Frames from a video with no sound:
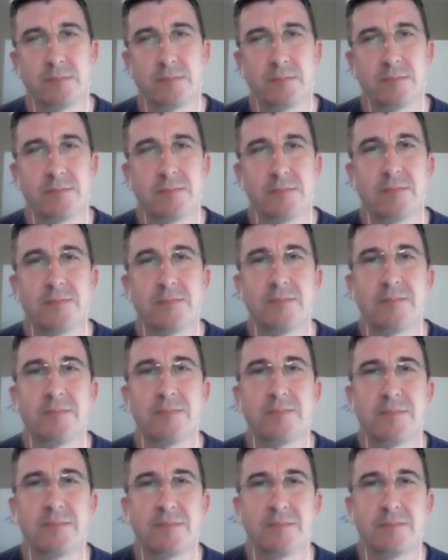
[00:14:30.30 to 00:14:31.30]

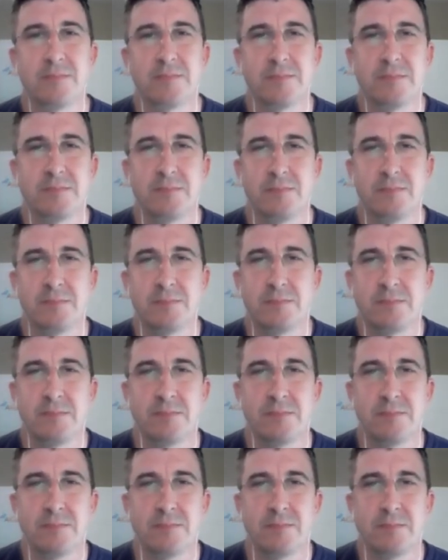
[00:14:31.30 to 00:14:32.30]

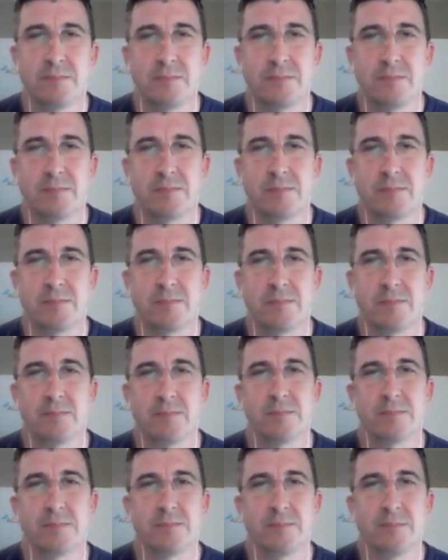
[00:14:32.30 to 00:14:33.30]

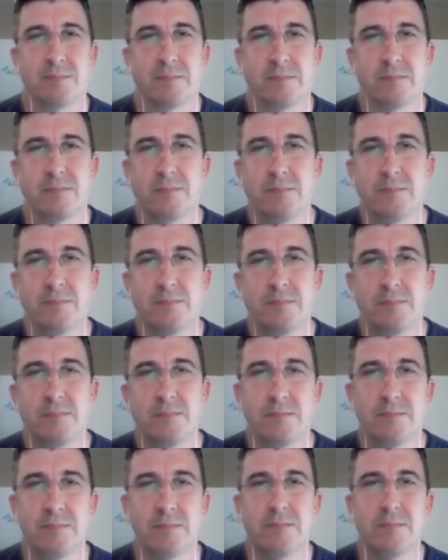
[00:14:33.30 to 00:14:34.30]

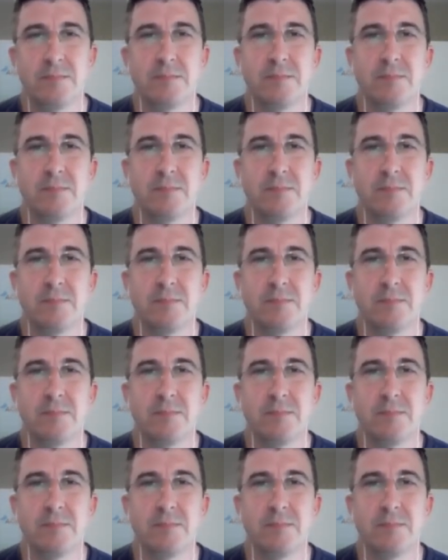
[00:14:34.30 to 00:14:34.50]
(not speaking)